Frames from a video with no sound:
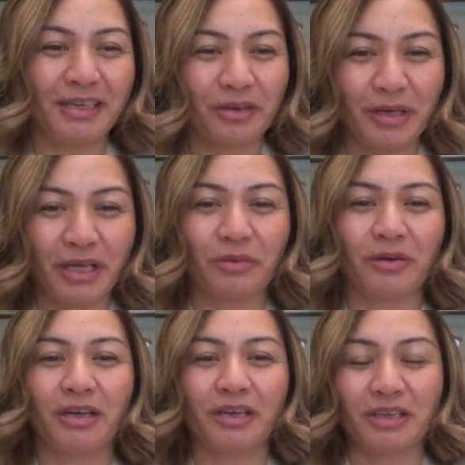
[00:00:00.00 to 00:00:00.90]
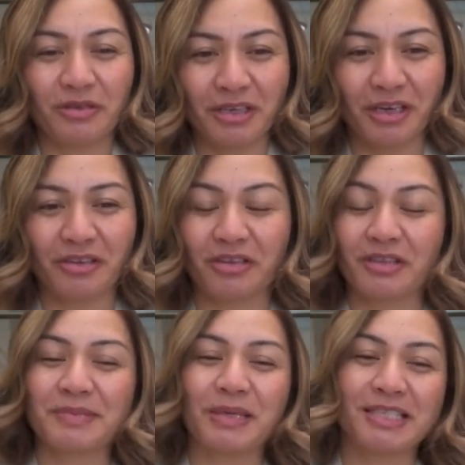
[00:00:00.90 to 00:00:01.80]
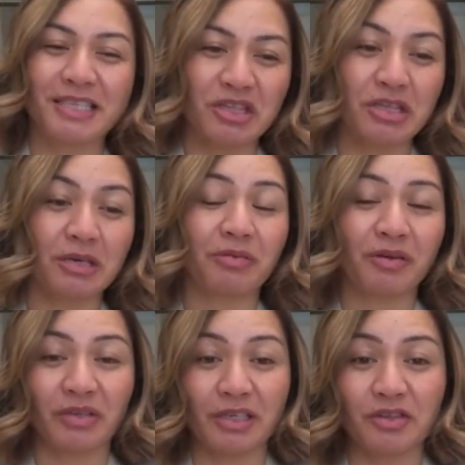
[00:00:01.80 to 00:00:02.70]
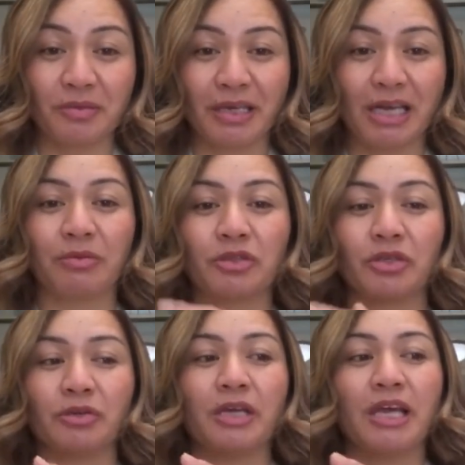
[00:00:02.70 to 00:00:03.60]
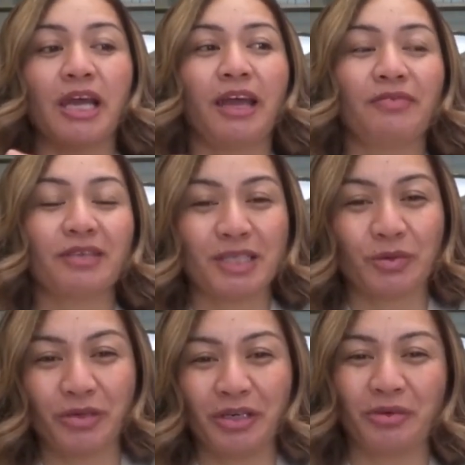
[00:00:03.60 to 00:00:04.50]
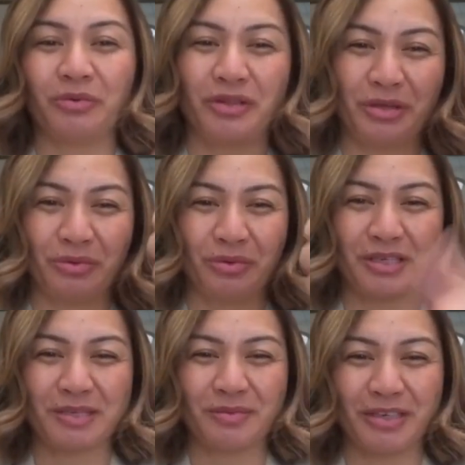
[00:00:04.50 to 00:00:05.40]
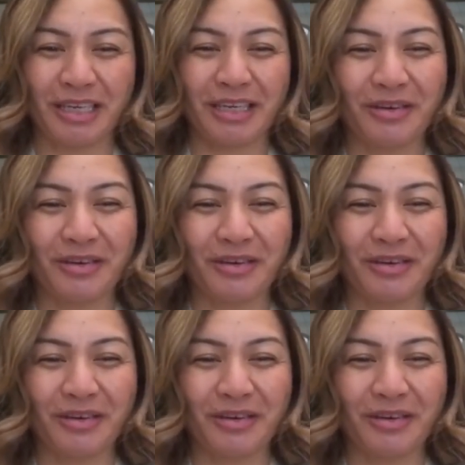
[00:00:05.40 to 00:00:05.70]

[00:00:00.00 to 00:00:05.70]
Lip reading: Tēnā koe hoa, kia ora koutou. It's been such a privilege to be able to have this kōrero with you all this morning.